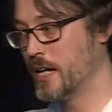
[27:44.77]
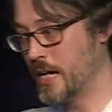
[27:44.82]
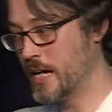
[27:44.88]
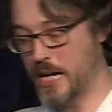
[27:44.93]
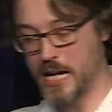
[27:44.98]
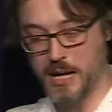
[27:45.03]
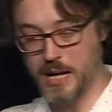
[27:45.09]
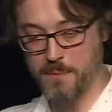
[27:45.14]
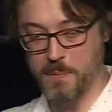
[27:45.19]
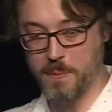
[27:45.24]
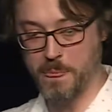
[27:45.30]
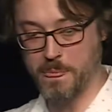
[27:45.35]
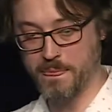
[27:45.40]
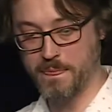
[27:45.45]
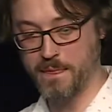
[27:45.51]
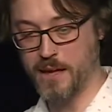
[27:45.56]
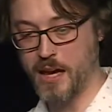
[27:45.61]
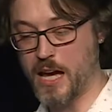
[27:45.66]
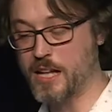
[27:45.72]

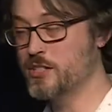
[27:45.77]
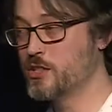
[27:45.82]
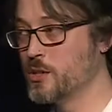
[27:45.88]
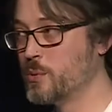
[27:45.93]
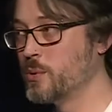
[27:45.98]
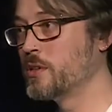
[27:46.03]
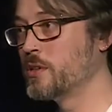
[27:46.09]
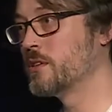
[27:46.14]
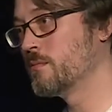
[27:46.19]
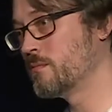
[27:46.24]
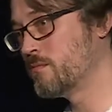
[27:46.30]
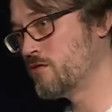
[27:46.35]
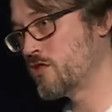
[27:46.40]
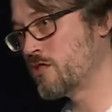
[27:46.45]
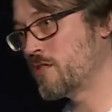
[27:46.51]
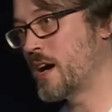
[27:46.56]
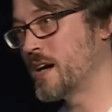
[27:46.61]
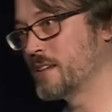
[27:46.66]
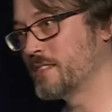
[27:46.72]
I still wouldn't
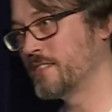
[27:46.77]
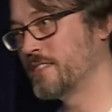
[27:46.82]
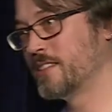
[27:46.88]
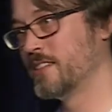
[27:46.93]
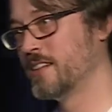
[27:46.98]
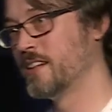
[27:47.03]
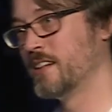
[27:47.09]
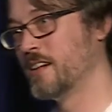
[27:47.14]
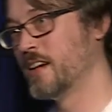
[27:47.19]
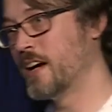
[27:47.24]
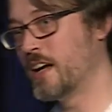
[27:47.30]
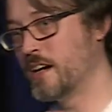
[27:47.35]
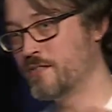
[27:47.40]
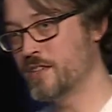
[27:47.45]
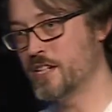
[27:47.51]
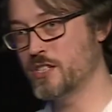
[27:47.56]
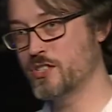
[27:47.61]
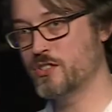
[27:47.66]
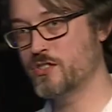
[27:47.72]
trust an
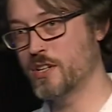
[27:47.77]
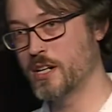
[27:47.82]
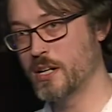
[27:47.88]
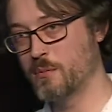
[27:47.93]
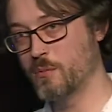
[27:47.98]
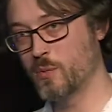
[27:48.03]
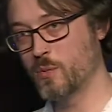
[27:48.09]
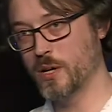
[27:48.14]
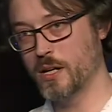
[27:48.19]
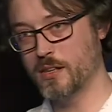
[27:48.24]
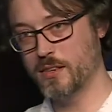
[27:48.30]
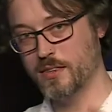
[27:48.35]
event stream